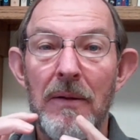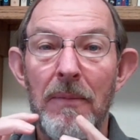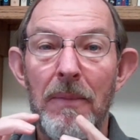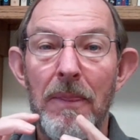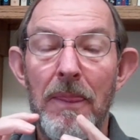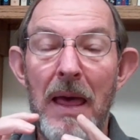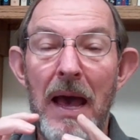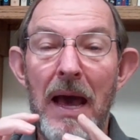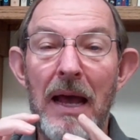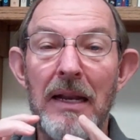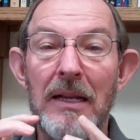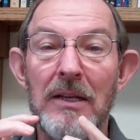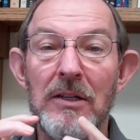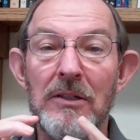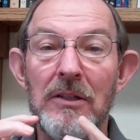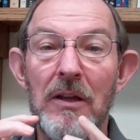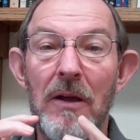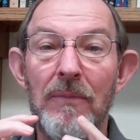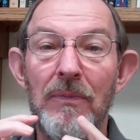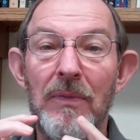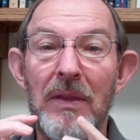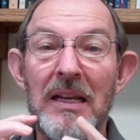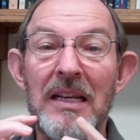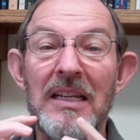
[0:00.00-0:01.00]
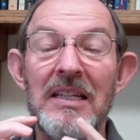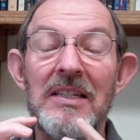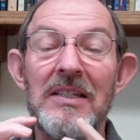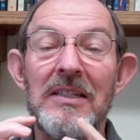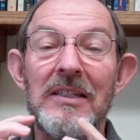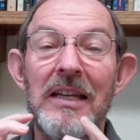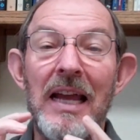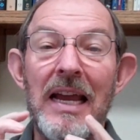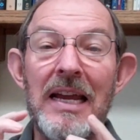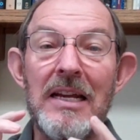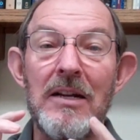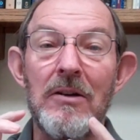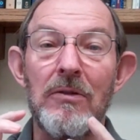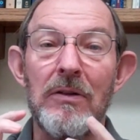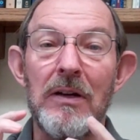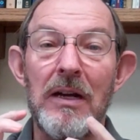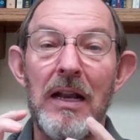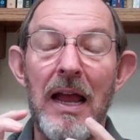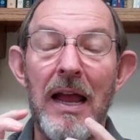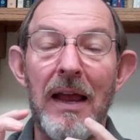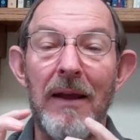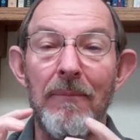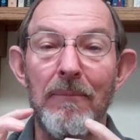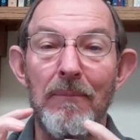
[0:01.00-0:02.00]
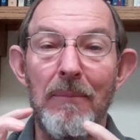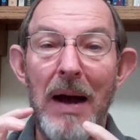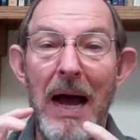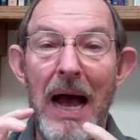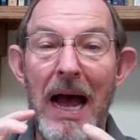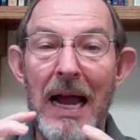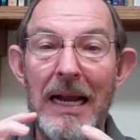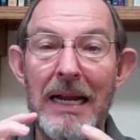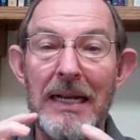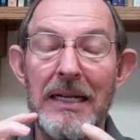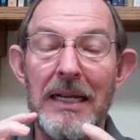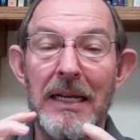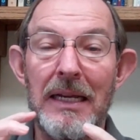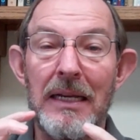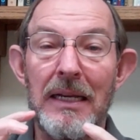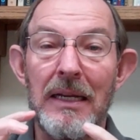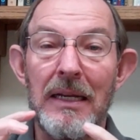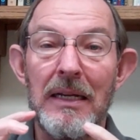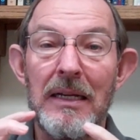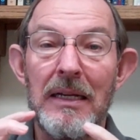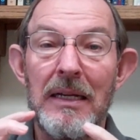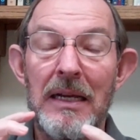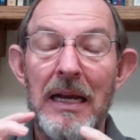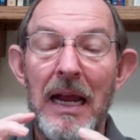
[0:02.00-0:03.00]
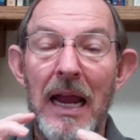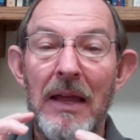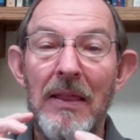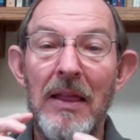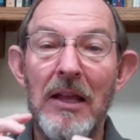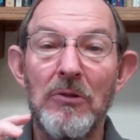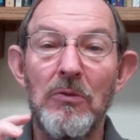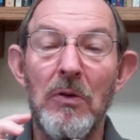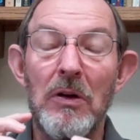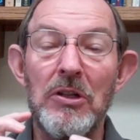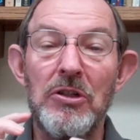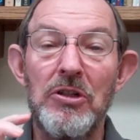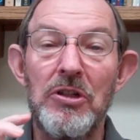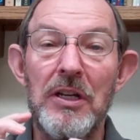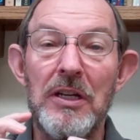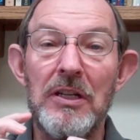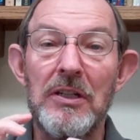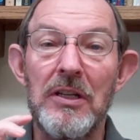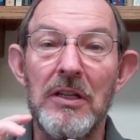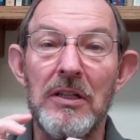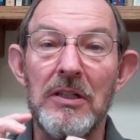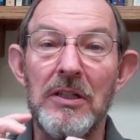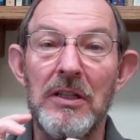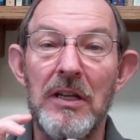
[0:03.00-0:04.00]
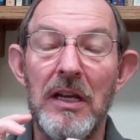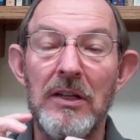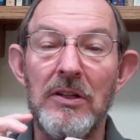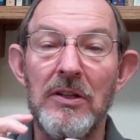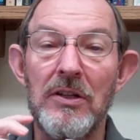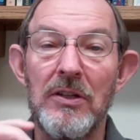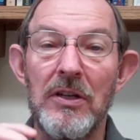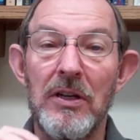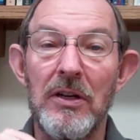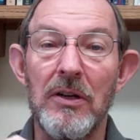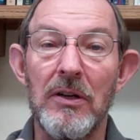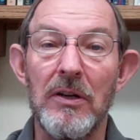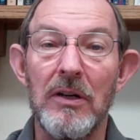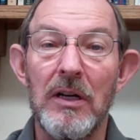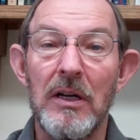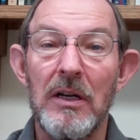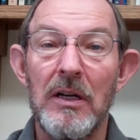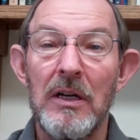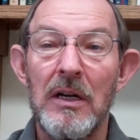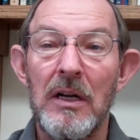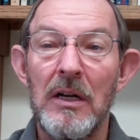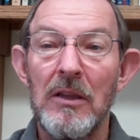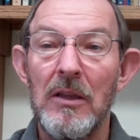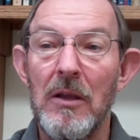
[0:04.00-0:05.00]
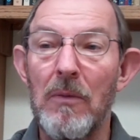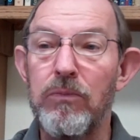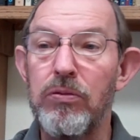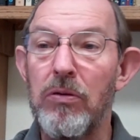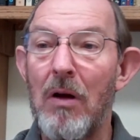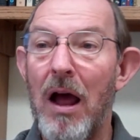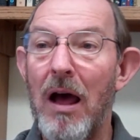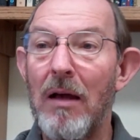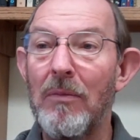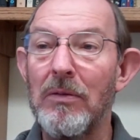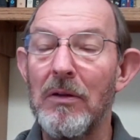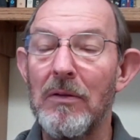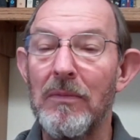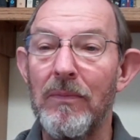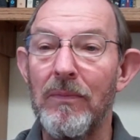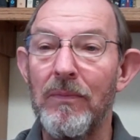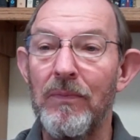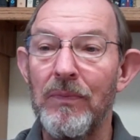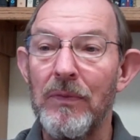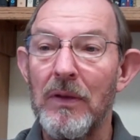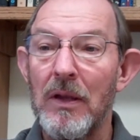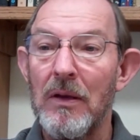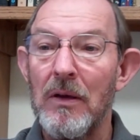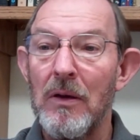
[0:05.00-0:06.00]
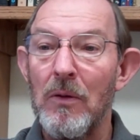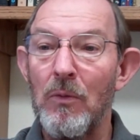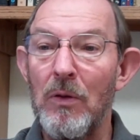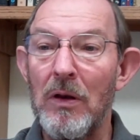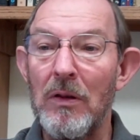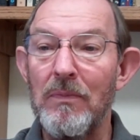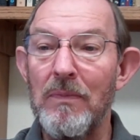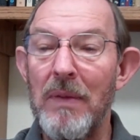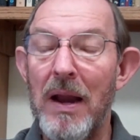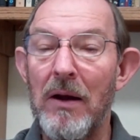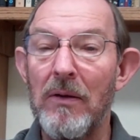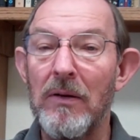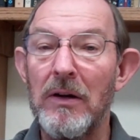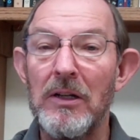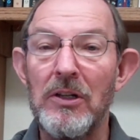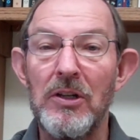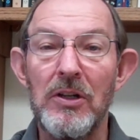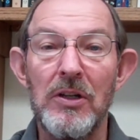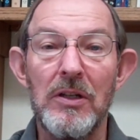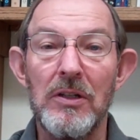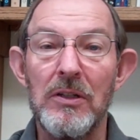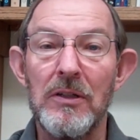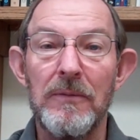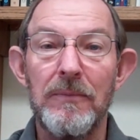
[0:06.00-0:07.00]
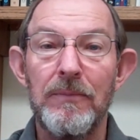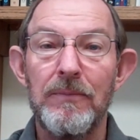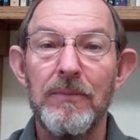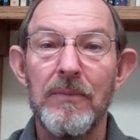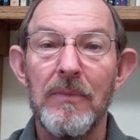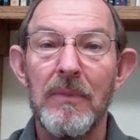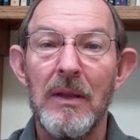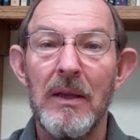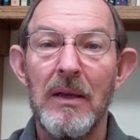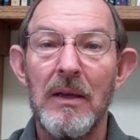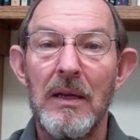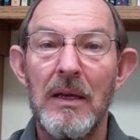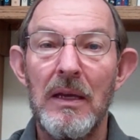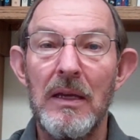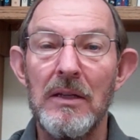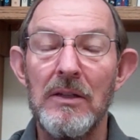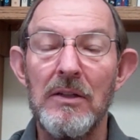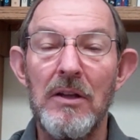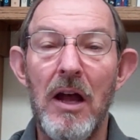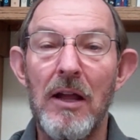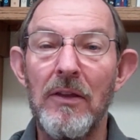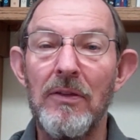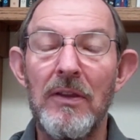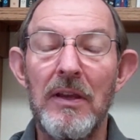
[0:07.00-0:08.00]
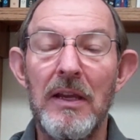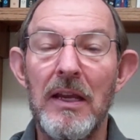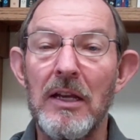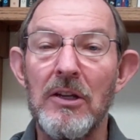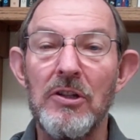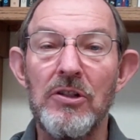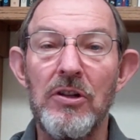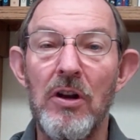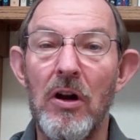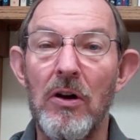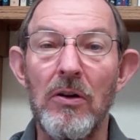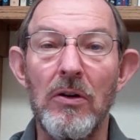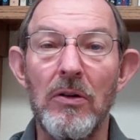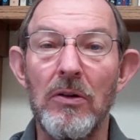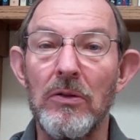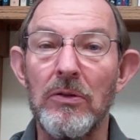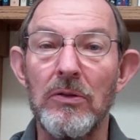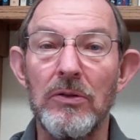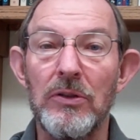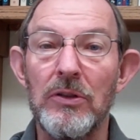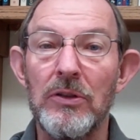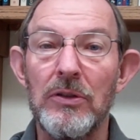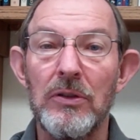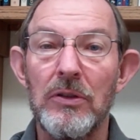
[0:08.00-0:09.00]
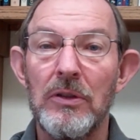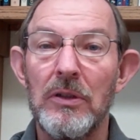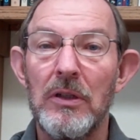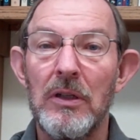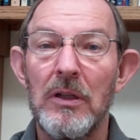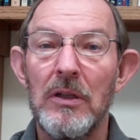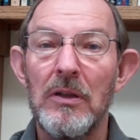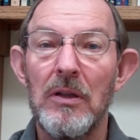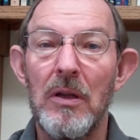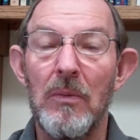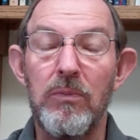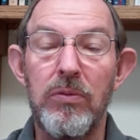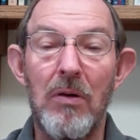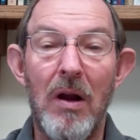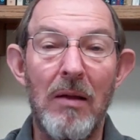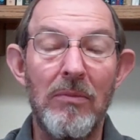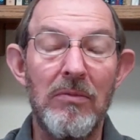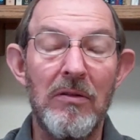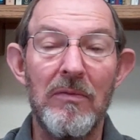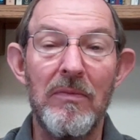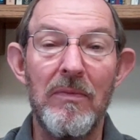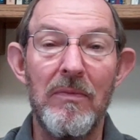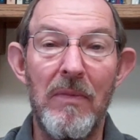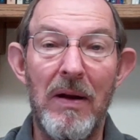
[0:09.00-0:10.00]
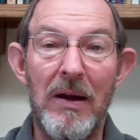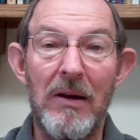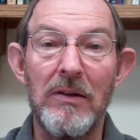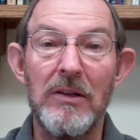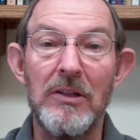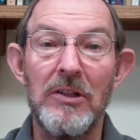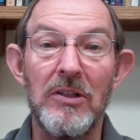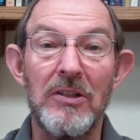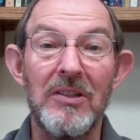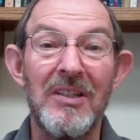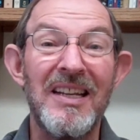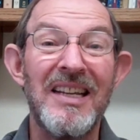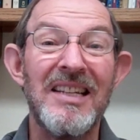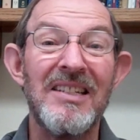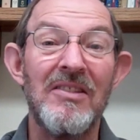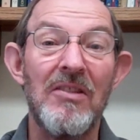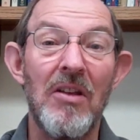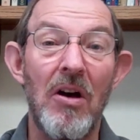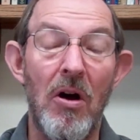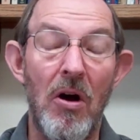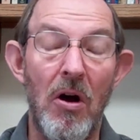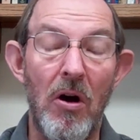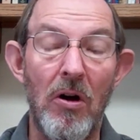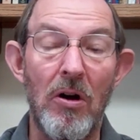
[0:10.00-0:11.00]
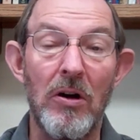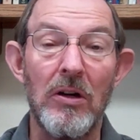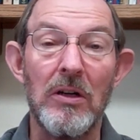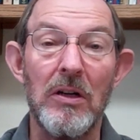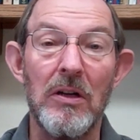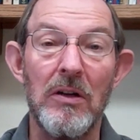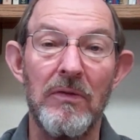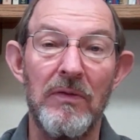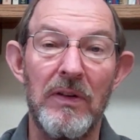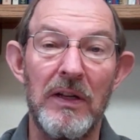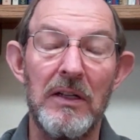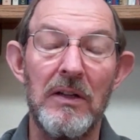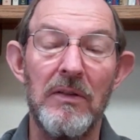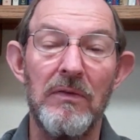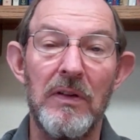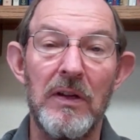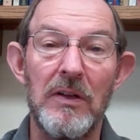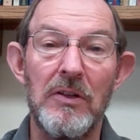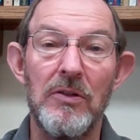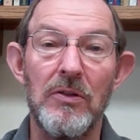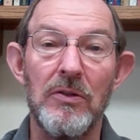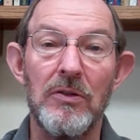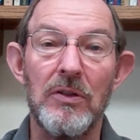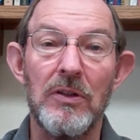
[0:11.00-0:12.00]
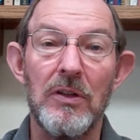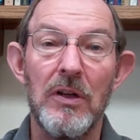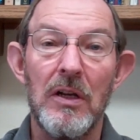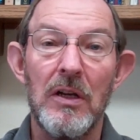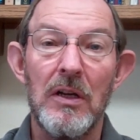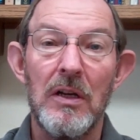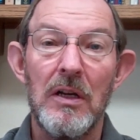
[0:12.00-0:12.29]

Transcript: that is something sacred and binding. And that's what Jesus teaches here. The problem with marriages is not the externals. The problem of marriages is the heart of individuals.